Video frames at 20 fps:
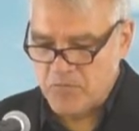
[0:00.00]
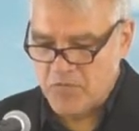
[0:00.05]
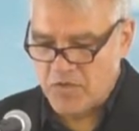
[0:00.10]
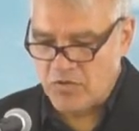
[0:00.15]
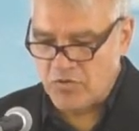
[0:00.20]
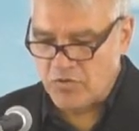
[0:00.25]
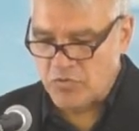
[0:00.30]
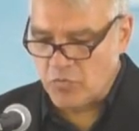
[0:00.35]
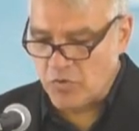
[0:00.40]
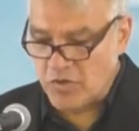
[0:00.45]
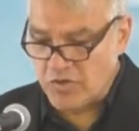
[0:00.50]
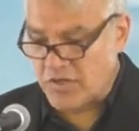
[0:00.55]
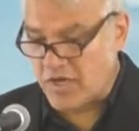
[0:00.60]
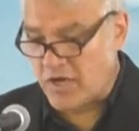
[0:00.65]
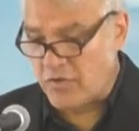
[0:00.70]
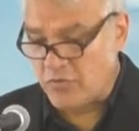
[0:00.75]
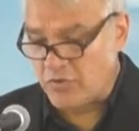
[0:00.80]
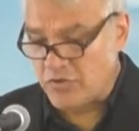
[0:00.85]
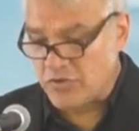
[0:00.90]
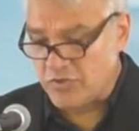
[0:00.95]
It goes, once
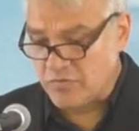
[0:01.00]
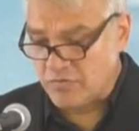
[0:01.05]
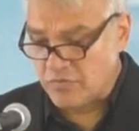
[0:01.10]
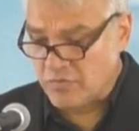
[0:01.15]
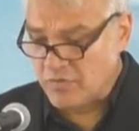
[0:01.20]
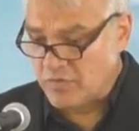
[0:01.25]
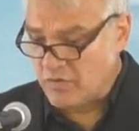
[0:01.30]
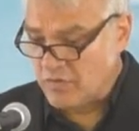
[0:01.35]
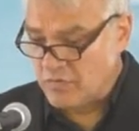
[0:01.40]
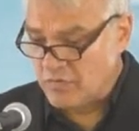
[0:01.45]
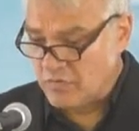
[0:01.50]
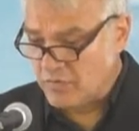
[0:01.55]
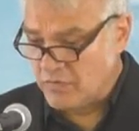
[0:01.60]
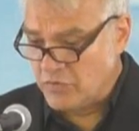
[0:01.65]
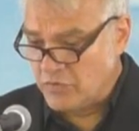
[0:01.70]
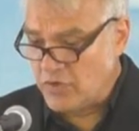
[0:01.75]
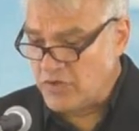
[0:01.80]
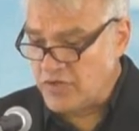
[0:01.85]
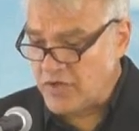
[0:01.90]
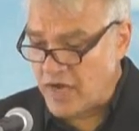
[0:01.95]
I was
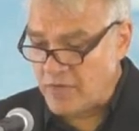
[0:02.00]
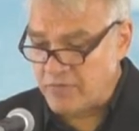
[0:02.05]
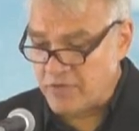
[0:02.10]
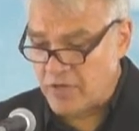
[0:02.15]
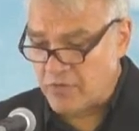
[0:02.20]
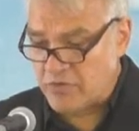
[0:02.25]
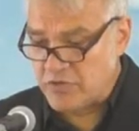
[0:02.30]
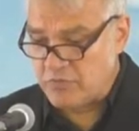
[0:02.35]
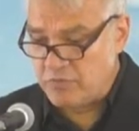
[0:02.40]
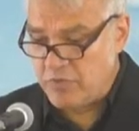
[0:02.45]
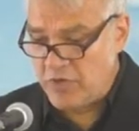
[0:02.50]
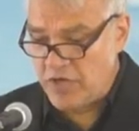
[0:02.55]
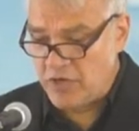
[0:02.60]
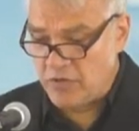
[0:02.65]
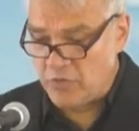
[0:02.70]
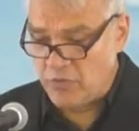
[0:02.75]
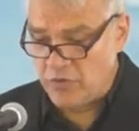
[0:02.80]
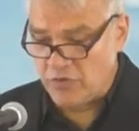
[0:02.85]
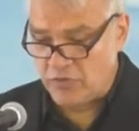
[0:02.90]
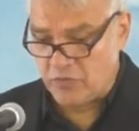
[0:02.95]
3 times I was
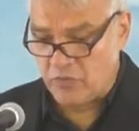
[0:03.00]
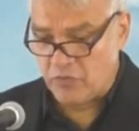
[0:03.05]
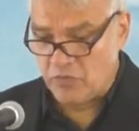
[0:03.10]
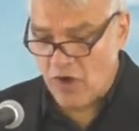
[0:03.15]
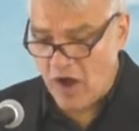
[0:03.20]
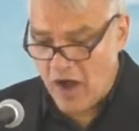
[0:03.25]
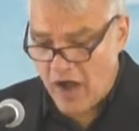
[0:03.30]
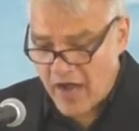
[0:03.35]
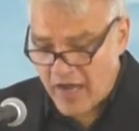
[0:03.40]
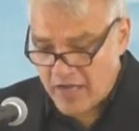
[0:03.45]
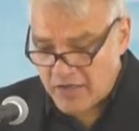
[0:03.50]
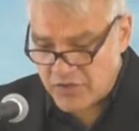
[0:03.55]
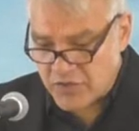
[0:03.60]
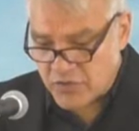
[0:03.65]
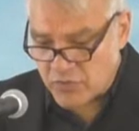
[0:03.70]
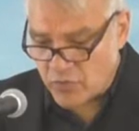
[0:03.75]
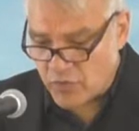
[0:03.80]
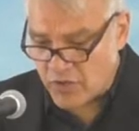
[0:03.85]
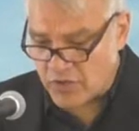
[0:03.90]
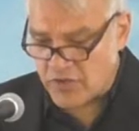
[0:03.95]
beaten with
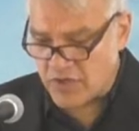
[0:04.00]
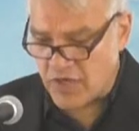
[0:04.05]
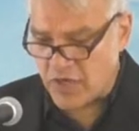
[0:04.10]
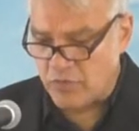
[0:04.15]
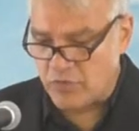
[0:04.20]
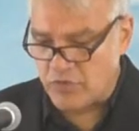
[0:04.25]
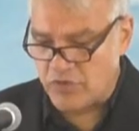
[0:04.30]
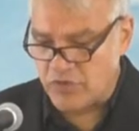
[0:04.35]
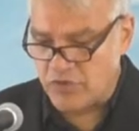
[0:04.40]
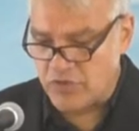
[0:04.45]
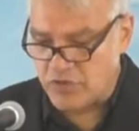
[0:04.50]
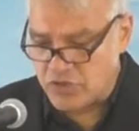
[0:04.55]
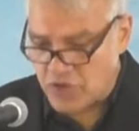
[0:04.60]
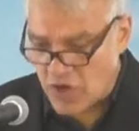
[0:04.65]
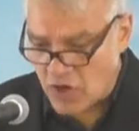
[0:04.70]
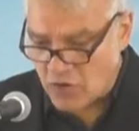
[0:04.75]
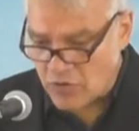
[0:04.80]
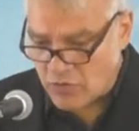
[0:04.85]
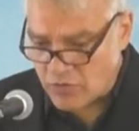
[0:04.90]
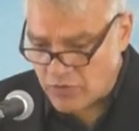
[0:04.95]
rods. Once I was
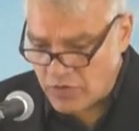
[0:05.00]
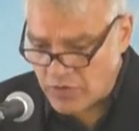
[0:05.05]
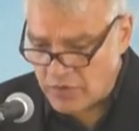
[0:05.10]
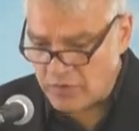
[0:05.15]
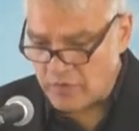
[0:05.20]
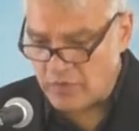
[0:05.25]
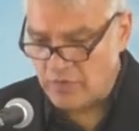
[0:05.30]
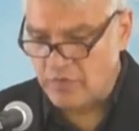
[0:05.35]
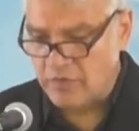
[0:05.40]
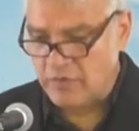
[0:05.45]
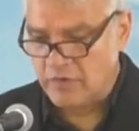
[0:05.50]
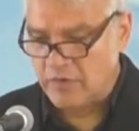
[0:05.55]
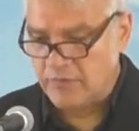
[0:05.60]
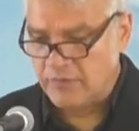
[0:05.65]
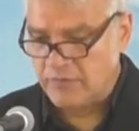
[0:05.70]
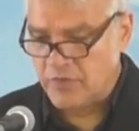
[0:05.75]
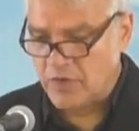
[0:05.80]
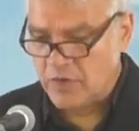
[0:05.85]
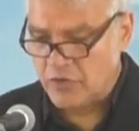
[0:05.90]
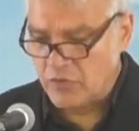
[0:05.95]
stoned.
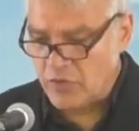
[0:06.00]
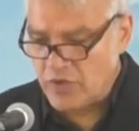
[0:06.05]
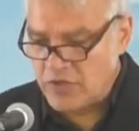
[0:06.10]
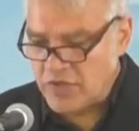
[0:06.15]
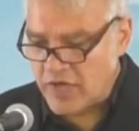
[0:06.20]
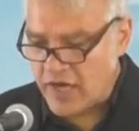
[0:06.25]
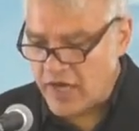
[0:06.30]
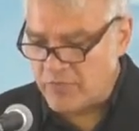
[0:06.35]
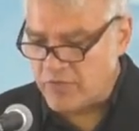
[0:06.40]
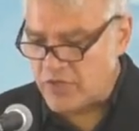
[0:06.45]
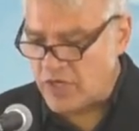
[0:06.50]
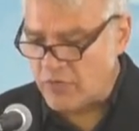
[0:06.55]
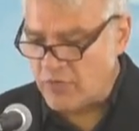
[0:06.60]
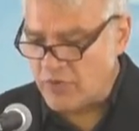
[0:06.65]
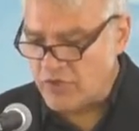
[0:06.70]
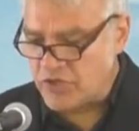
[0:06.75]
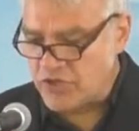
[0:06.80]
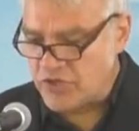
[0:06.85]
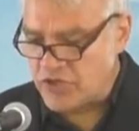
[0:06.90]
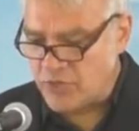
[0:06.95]
3 times I
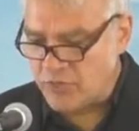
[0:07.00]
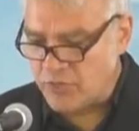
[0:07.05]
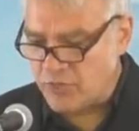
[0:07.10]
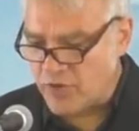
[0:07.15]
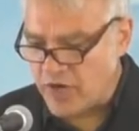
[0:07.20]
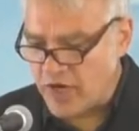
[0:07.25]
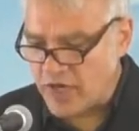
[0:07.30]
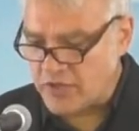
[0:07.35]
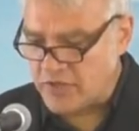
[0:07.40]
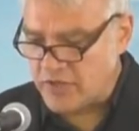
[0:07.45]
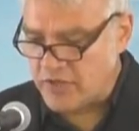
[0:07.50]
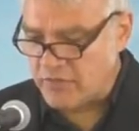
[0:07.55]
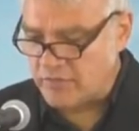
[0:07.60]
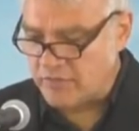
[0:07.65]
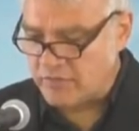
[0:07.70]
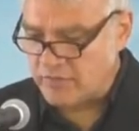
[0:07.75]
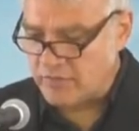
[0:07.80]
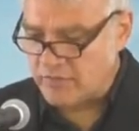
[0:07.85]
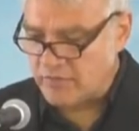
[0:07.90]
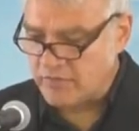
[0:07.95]
was shipwrecked.
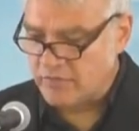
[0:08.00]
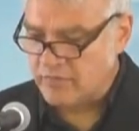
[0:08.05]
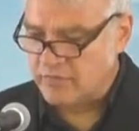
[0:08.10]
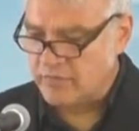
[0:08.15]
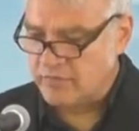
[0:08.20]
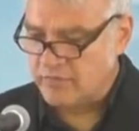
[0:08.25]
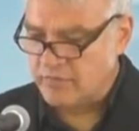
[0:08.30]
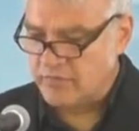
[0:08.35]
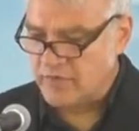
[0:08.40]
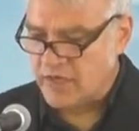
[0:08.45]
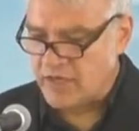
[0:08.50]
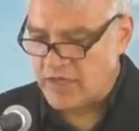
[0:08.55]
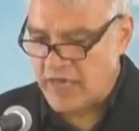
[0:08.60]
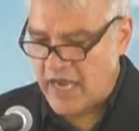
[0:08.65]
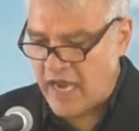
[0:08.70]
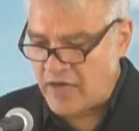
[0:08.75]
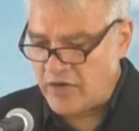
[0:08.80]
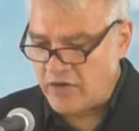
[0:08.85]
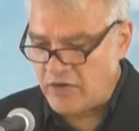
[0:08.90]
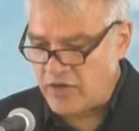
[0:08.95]
A
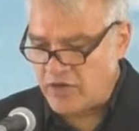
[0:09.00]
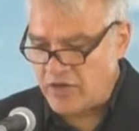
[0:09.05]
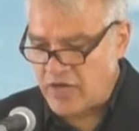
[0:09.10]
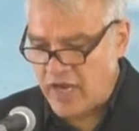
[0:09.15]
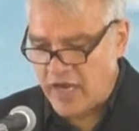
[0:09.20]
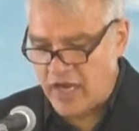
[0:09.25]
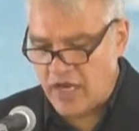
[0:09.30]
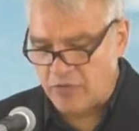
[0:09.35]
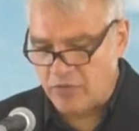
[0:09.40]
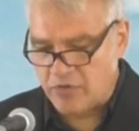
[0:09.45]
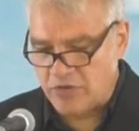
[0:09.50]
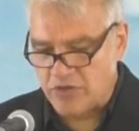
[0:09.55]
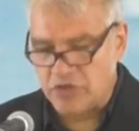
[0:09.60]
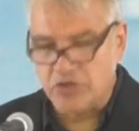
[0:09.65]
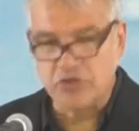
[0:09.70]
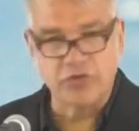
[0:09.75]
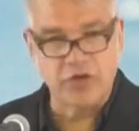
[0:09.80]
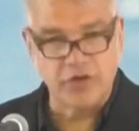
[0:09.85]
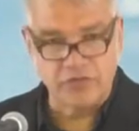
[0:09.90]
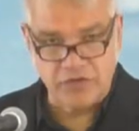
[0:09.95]
night and a day I was
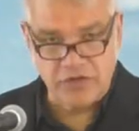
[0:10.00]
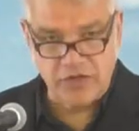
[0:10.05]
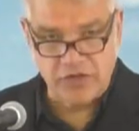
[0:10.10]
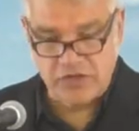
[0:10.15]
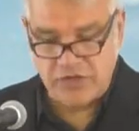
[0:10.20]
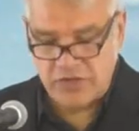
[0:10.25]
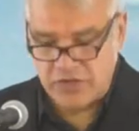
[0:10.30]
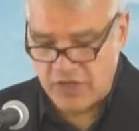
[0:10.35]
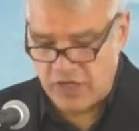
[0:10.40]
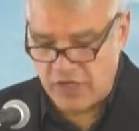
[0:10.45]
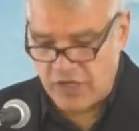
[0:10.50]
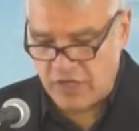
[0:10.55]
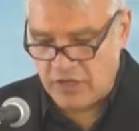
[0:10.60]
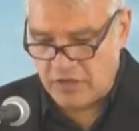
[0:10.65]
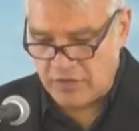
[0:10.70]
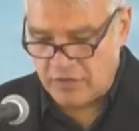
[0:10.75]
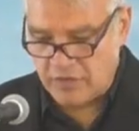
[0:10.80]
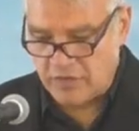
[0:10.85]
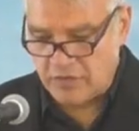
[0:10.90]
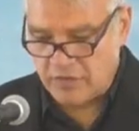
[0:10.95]
adrift at
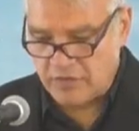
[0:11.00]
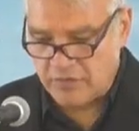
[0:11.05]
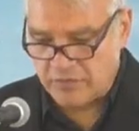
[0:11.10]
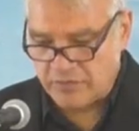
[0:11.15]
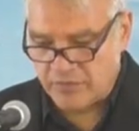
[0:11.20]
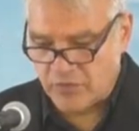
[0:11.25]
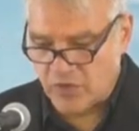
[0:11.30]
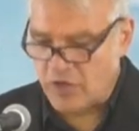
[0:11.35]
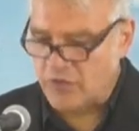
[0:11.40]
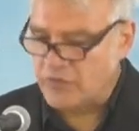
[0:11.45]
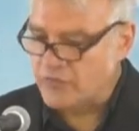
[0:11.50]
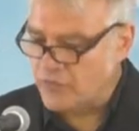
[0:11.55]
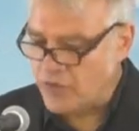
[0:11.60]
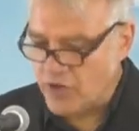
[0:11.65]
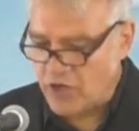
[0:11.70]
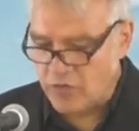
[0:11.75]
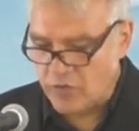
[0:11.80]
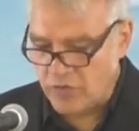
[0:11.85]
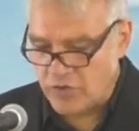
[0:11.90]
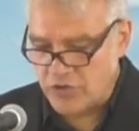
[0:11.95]
sea, on
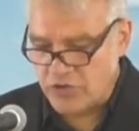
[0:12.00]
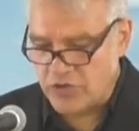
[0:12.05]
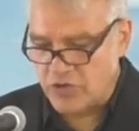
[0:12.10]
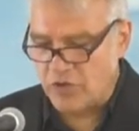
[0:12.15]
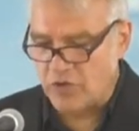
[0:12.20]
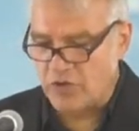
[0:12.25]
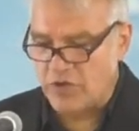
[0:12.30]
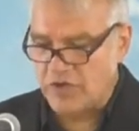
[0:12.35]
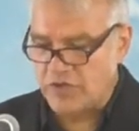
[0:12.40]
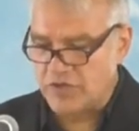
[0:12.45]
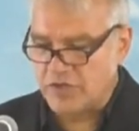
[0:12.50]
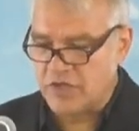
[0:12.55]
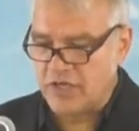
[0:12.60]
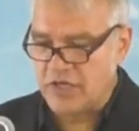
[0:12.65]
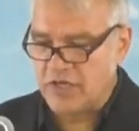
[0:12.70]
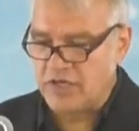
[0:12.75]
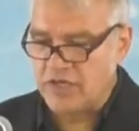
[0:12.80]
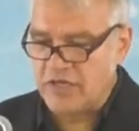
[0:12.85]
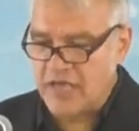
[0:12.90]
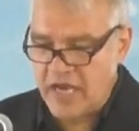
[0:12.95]
frequent journeys,
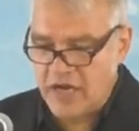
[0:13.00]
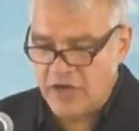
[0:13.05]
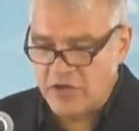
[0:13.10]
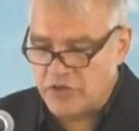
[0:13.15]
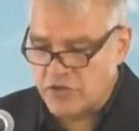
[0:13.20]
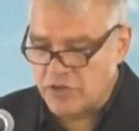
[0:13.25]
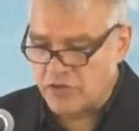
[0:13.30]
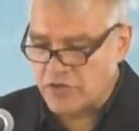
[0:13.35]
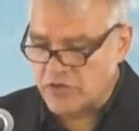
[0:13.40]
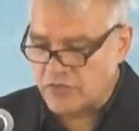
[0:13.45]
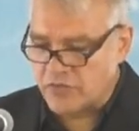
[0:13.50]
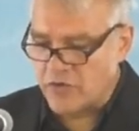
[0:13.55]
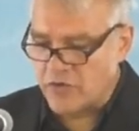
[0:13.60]
in dangers